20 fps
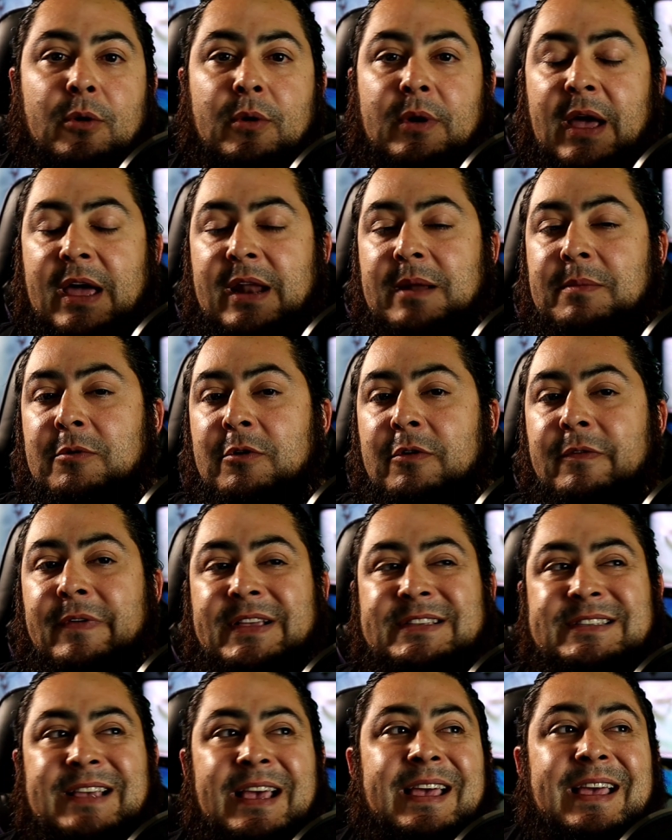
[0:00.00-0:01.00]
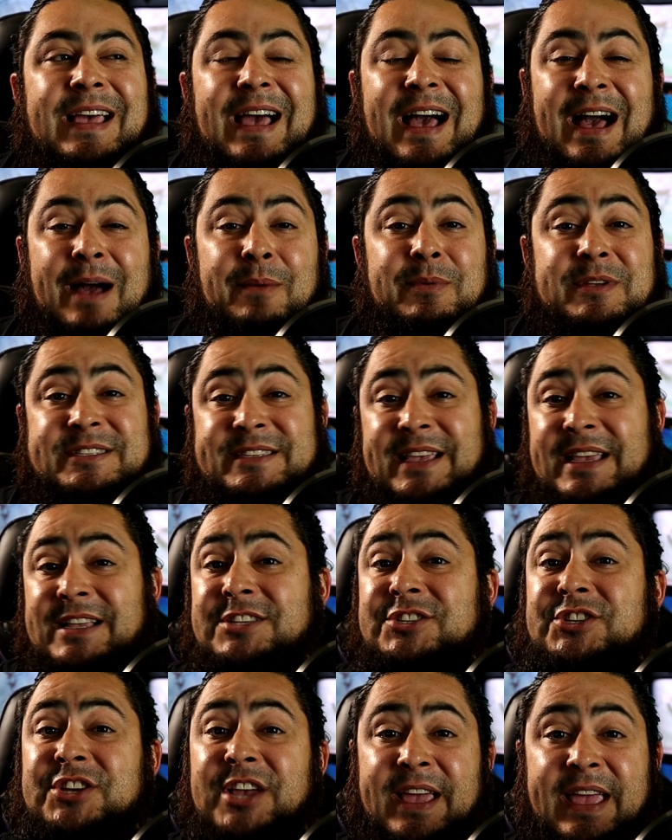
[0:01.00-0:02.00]
kind of movies, I would
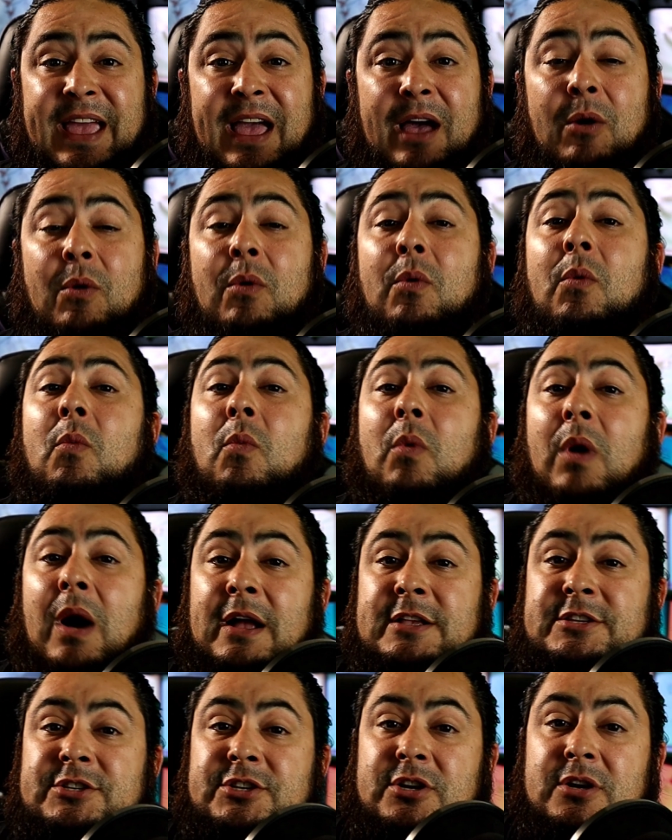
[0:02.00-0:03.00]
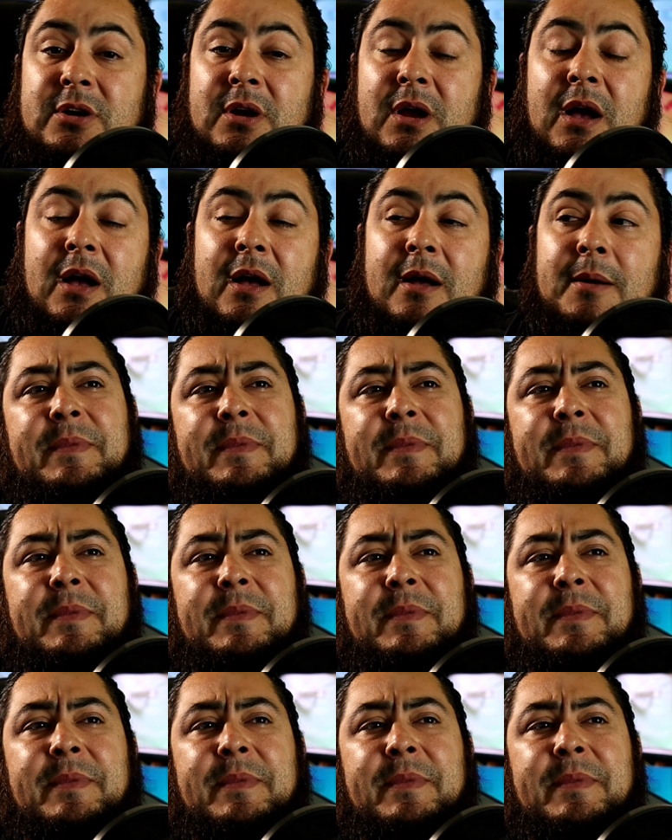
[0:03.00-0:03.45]
say check out Watcher.